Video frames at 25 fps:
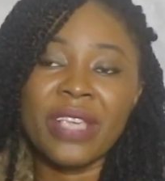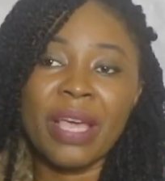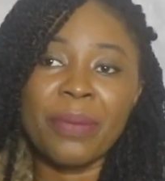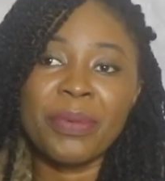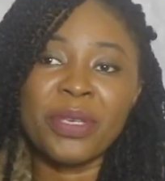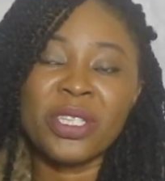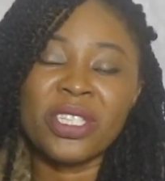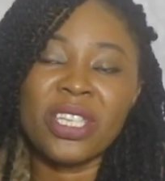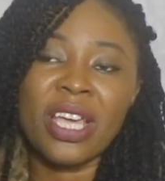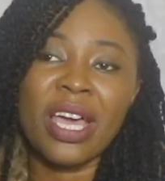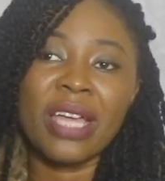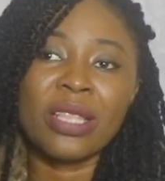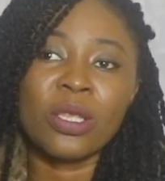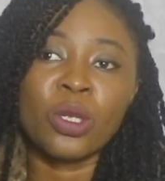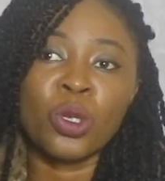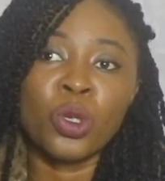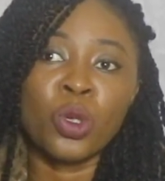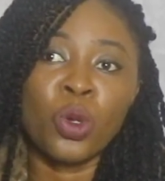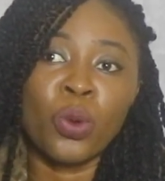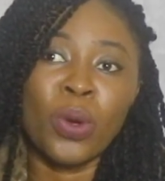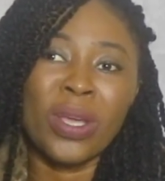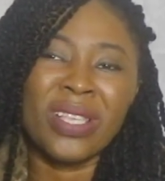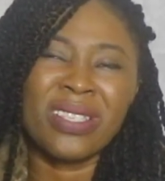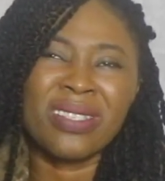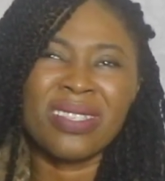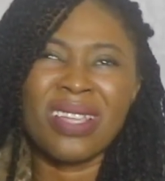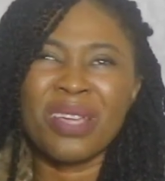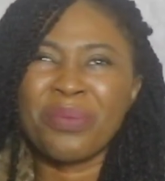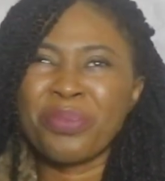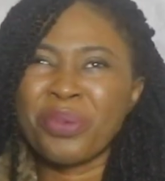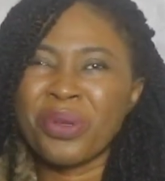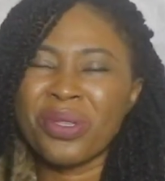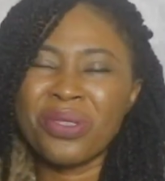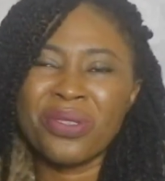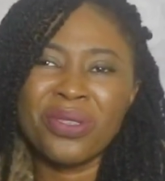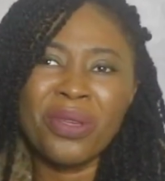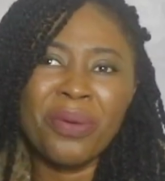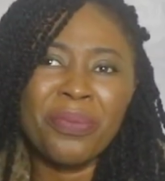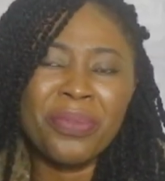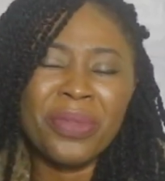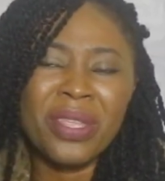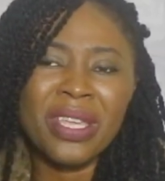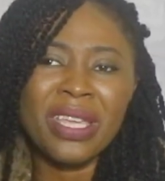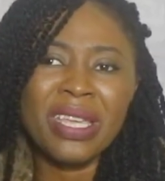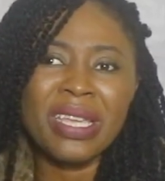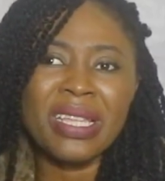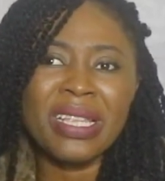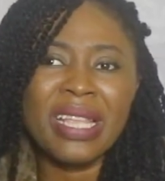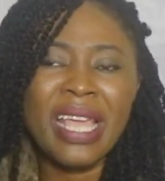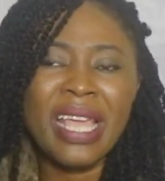i mean she had the lowest nine point something